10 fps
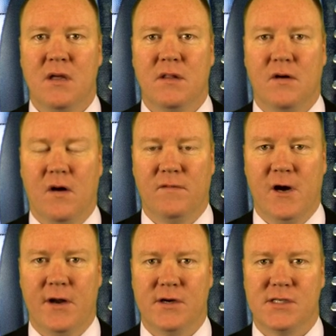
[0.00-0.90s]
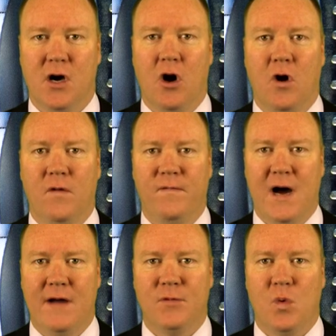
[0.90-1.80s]
The over-under is
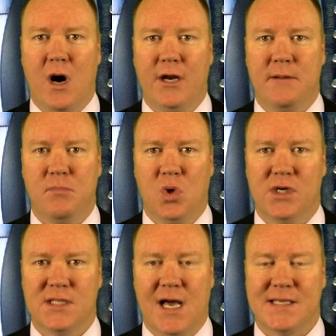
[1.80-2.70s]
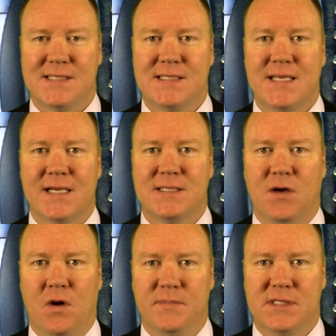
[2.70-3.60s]
0-5-1 in Moore's last 6
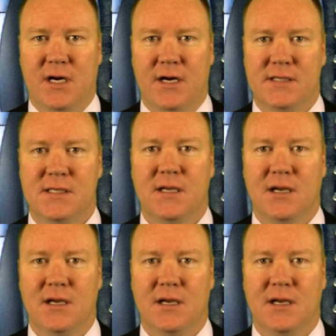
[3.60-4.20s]
home starts